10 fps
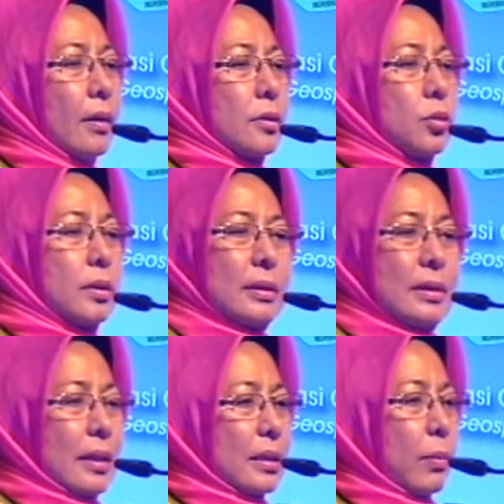So
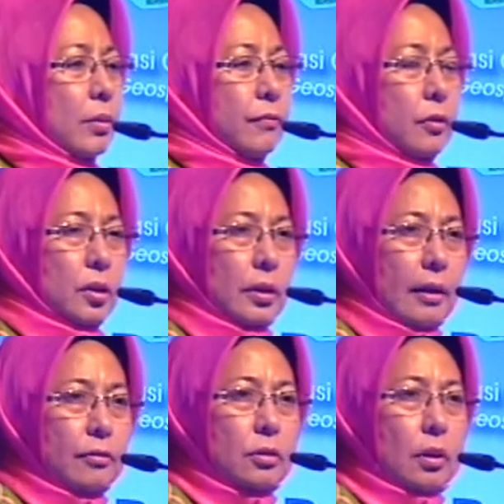these are some of the
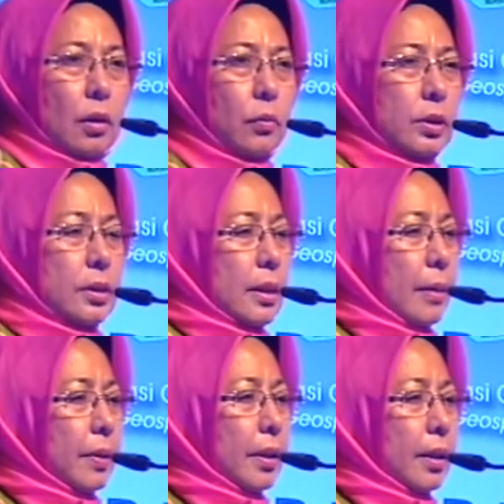photographs which is
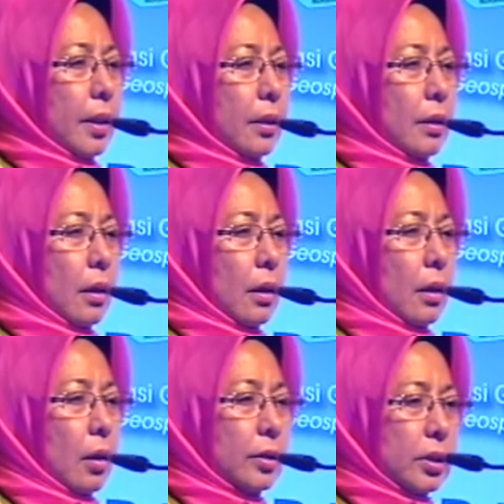happening in
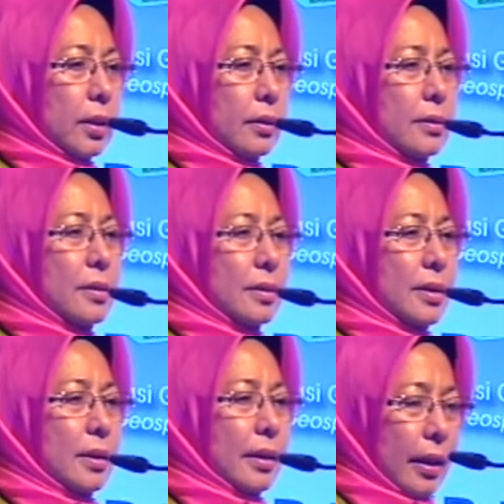lodging. This is
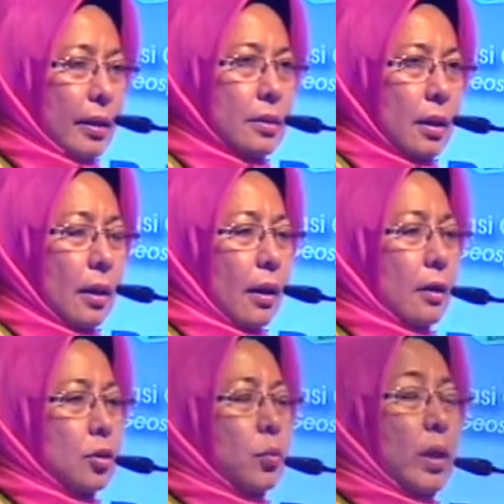just a case.
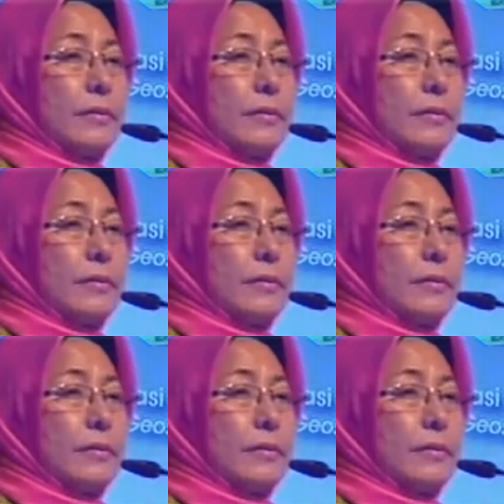So we have